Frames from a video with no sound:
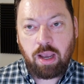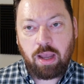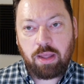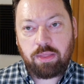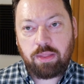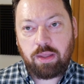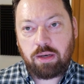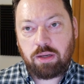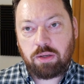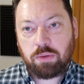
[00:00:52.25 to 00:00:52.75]

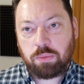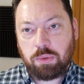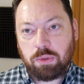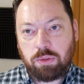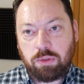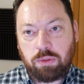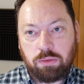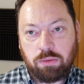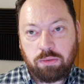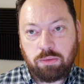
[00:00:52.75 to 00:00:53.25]
and then it
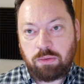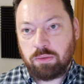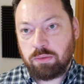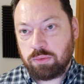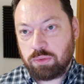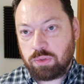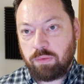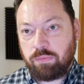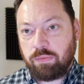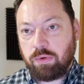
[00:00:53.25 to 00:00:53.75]
will
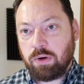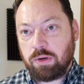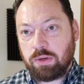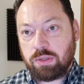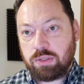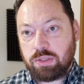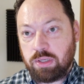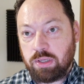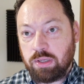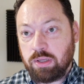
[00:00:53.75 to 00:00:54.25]

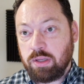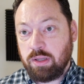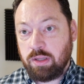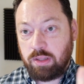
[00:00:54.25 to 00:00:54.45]
traverse